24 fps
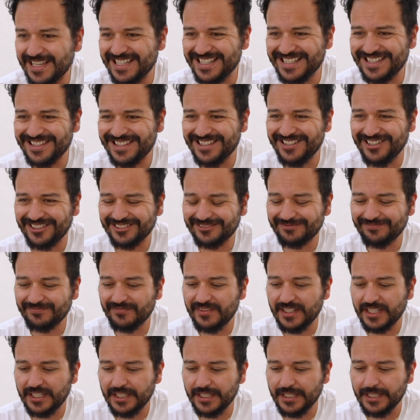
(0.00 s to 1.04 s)
is not
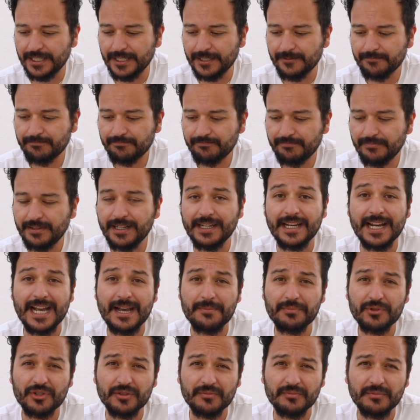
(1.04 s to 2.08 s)
very an
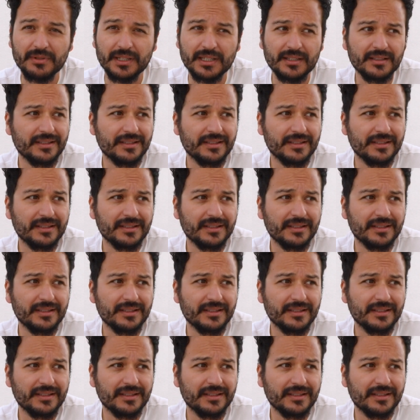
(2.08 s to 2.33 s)
option.